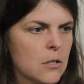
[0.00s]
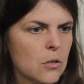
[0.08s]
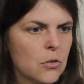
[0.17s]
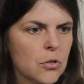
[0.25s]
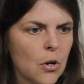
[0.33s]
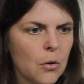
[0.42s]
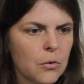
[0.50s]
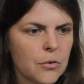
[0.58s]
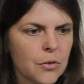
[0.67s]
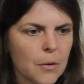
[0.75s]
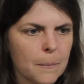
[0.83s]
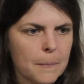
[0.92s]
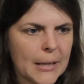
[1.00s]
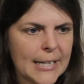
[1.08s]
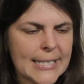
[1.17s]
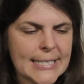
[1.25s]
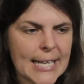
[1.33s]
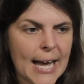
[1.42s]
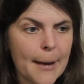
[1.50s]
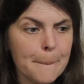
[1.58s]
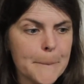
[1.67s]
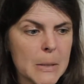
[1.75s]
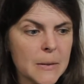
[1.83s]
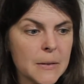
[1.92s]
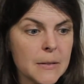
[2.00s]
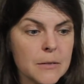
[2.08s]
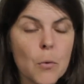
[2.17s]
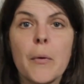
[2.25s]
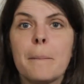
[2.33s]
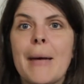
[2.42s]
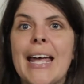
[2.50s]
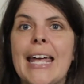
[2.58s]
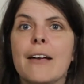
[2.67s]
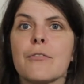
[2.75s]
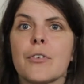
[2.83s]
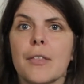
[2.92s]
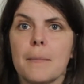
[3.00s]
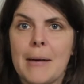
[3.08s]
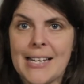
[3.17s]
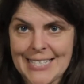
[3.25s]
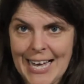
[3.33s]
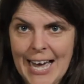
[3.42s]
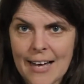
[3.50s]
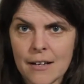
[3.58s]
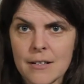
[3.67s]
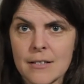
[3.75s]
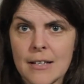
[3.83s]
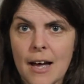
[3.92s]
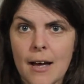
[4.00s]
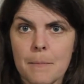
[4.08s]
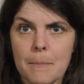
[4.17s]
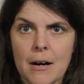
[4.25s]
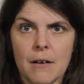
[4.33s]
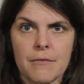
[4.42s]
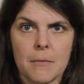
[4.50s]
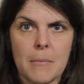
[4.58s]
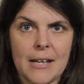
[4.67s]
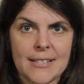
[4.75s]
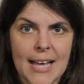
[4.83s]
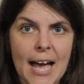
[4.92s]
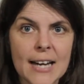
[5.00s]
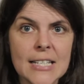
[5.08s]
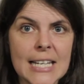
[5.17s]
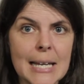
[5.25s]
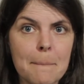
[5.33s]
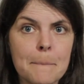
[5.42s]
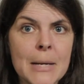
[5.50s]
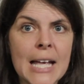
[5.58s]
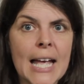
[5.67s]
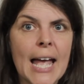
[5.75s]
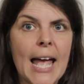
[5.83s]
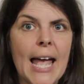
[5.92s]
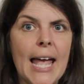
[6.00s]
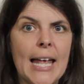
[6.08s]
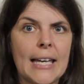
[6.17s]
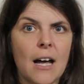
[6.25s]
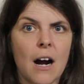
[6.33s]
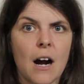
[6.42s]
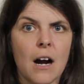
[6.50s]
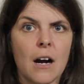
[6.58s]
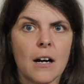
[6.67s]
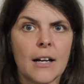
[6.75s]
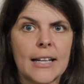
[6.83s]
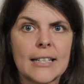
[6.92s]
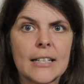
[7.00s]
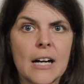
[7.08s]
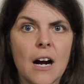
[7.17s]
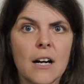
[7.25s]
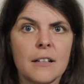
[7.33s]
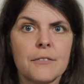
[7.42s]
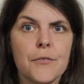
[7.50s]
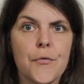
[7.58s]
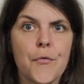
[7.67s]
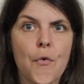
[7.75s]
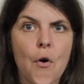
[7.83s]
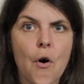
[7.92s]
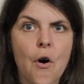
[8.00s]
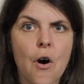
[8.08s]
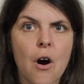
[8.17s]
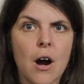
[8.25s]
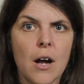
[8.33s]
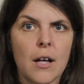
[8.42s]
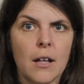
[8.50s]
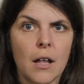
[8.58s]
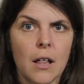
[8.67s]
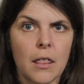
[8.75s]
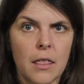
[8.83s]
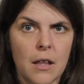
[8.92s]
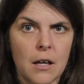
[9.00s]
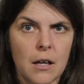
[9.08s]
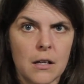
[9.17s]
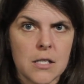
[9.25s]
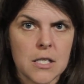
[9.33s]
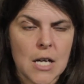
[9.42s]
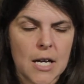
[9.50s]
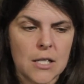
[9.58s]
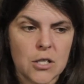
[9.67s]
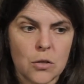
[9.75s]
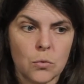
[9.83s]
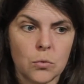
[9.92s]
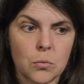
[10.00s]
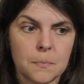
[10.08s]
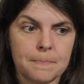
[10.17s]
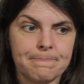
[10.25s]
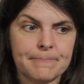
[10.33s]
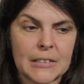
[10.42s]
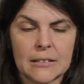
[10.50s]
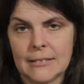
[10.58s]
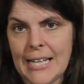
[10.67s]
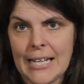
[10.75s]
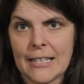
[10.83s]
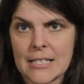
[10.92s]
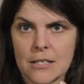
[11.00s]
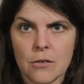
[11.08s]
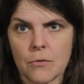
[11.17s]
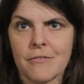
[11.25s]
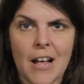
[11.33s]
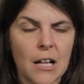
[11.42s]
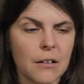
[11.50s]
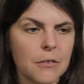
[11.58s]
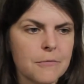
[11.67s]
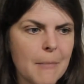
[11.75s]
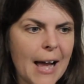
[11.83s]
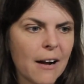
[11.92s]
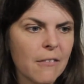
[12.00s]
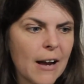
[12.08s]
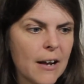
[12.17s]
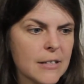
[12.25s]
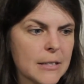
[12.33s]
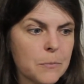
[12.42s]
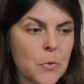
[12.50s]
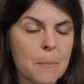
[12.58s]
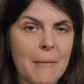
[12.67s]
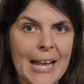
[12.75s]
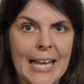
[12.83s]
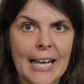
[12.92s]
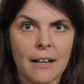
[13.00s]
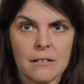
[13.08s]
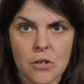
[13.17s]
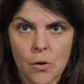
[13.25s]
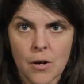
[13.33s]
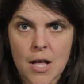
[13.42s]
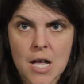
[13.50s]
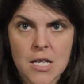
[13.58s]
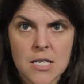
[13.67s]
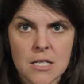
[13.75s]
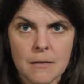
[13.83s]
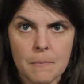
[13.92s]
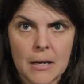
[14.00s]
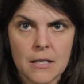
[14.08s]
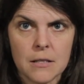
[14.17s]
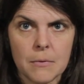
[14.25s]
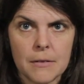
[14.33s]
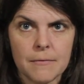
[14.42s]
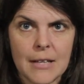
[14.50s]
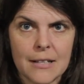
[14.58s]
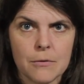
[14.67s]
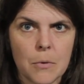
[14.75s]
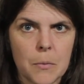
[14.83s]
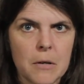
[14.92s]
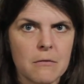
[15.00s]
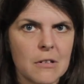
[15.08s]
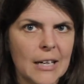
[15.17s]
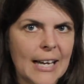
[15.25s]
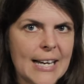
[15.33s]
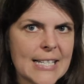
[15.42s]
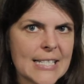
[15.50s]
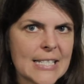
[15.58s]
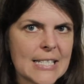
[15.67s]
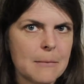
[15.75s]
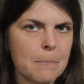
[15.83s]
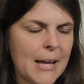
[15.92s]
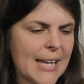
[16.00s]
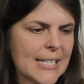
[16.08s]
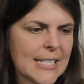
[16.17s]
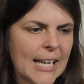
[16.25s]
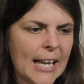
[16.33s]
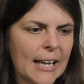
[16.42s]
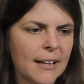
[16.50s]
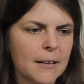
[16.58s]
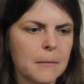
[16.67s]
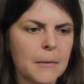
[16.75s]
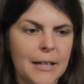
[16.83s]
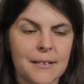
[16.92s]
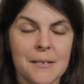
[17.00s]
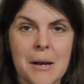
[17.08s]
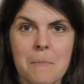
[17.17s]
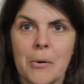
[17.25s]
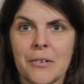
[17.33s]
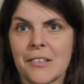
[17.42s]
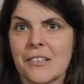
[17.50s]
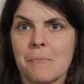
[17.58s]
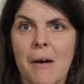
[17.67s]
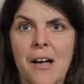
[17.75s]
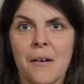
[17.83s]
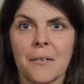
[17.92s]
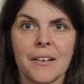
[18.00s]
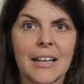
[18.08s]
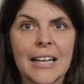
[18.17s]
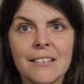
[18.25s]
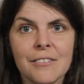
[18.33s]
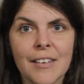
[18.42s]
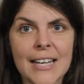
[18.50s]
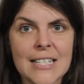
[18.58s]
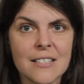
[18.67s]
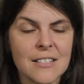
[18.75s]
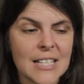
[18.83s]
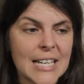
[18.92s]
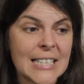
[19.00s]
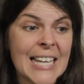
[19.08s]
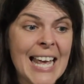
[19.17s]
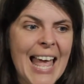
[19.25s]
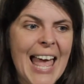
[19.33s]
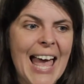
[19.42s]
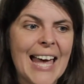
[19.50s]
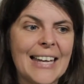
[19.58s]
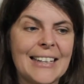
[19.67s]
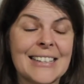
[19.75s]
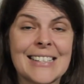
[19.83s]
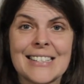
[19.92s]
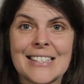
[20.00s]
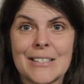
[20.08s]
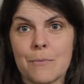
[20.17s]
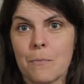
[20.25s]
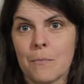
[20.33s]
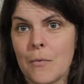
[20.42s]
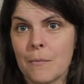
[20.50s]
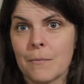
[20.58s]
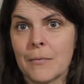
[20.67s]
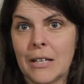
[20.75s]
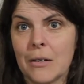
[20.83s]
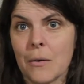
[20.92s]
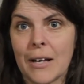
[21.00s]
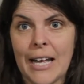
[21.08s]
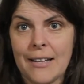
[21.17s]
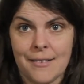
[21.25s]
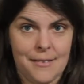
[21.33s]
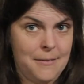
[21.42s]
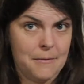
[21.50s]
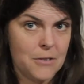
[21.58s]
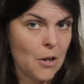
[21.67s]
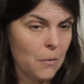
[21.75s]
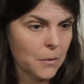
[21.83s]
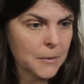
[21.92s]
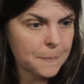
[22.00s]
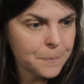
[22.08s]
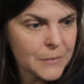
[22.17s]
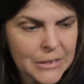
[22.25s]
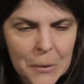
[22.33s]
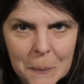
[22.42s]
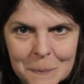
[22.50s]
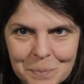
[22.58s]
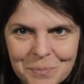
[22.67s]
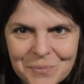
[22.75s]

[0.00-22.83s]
to show some examples, what we're making for the bazaar, because I'm part of the bazaar team in our kindergarten for the Steiner school. It's like this sort of Waldorf background, and we're making toys because that's what we realized is the best thing, and it puts a smile on the kids' face to see it, and you know, it gets sold. So